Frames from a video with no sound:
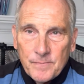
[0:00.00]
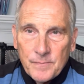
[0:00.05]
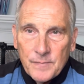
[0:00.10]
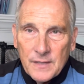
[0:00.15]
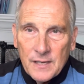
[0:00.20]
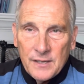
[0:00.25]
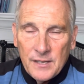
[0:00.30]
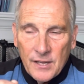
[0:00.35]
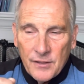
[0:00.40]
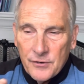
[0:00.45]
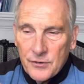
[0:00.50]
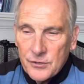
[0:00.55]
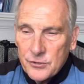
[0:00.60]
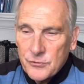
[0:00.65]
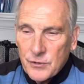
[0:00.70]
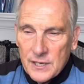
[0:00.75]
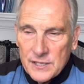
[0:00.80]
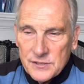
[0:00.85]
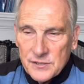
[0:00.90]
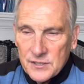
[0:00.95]
Another
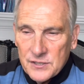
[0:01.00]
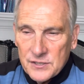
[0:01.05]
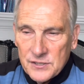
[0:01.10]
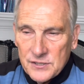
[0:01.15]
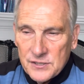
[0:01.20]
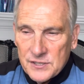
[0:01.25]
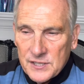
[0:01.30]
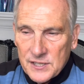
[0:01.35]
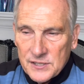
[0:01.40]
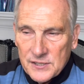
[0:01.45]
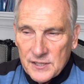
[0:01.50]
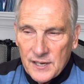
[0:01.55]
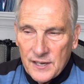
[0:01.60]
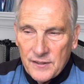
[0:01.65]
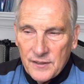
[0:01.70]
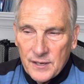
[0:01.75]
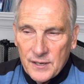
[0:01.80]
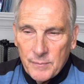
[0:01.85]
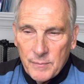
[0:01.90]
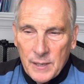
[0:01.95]
translation says it, I
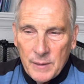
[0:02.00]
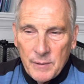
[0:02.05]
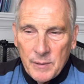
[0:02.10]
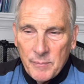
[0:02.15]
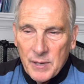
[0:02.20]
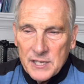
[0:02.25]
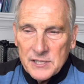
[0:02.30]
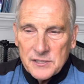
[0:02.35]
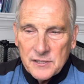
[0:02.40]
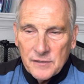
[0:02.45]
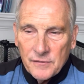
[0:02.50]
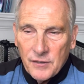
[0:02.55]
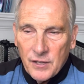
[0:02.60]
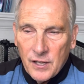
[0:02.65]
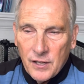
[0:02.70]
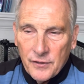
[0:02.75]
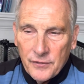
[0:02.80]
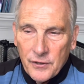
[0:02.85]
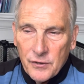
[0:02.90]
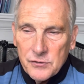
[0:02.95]
think, maybe best of
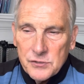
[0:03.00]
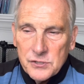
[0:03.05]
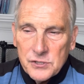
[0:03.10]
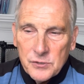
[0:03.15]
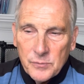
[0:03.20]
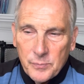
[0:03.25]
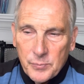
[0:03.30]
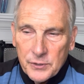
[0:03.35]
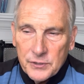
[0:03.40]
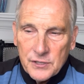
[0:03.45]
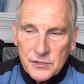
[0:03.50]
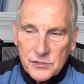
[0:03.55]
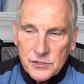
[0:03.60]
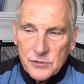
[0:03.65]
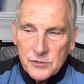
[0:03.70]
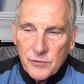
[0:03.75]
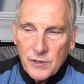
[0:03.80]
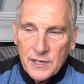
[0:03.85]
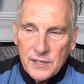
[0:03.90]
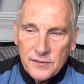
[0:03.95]
all. Those who put their
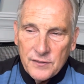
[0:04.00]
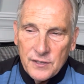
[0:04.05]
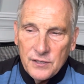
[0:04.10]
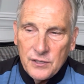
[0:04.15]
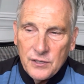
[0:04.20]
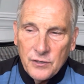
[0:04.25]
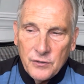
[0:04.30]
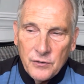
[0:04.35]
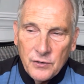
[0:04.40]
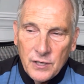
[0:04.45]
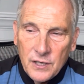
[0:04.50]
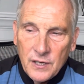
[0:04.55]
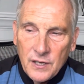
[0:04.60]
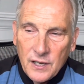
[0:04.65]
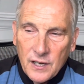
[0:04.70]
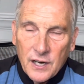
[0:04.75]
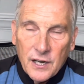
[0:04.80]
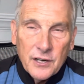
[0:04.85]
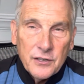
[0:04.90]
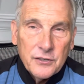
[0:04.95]
strength in you
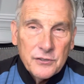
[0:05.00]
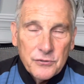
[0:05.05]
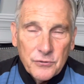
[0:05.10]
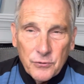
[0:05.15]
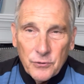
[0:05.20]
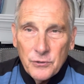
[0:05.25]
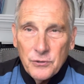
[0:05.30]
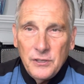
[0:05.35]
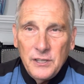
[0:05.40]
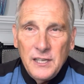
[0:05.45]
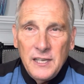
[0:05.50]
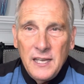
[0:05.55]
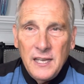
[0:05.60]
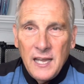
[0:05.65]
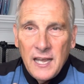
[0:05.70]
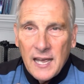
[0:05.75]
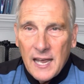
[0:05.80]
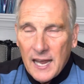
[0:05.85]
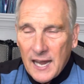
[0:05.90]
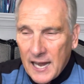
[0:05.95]
are truly
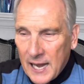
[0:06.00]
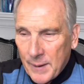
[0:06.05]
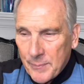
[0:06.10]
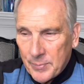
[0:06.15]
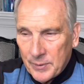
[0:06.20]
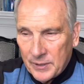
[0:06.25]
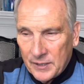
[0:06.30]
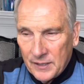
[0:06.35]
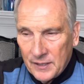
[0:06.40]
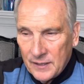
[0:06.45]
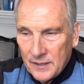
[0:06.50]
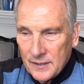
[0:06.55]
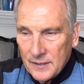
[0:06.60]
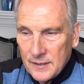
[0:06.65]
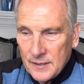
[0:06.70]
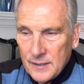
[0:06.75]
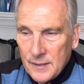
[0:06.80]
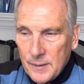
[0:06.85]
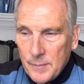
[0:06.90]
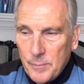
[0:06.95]
happy.
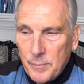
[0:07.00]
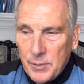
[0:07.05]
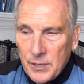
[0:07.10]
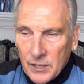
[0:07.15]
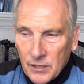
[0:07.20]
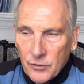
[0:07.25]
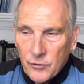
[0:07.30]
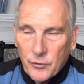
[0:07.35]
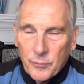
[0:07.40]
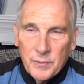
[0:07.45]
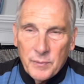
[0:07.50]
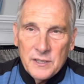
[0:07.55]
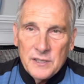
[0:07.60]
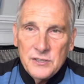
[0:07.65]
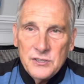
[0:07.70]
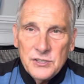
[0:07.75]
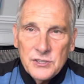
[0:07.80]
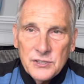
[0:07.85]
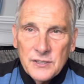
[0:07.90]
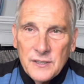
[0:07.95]

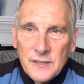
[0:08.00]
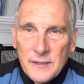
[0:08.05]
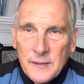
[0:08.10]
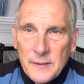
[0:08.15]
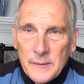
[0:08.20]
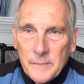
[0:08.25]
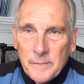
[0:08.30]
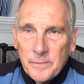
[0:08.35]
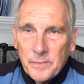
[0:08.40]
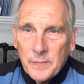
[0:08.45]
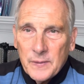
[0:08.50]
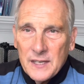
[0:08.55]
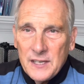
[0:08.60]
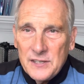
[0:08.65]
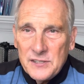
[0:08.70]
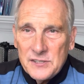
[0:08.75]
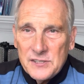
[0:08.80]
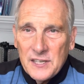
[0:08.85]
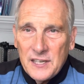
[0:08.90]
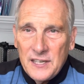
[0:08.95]
Pilgrimage
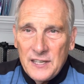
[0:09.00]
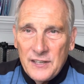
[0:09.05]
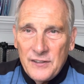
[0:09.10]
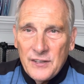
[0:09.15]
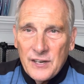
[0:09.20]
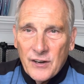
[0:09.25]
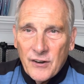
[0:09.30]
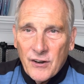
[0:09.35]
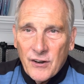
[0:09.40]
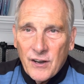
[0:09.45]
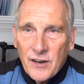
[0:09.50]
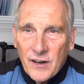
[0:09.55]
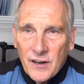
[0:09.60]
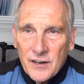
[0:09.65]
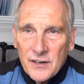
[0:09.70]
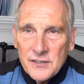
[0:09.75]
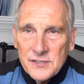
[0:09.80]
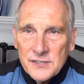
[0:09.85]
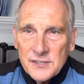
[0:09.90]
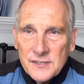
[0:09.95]
is in their
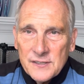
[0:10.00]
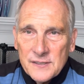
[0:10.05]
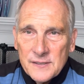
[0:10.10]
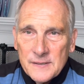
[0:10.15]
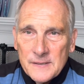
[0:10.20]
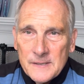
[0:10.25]
hearts.